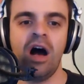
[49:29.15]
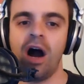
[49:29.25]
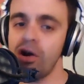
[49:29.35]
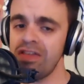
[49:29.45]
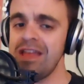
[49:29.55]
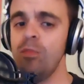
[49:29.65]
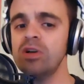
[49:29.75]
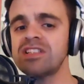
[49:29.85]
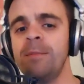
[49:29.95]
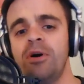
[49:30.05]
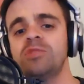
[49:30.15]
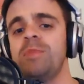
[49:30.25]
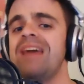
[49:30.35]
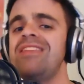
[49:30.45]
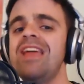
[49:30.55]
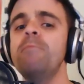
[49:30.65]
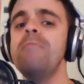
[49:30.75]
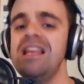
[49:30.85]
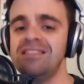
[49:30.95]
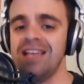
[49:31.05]
Our theme was composed by the
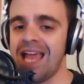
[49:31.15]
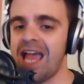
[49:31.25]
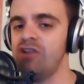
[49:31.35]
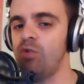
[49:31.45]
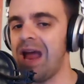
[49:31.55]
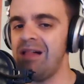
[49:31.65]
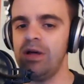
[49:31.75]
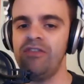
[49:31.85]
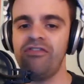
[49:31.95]
amazing Andrew Allen.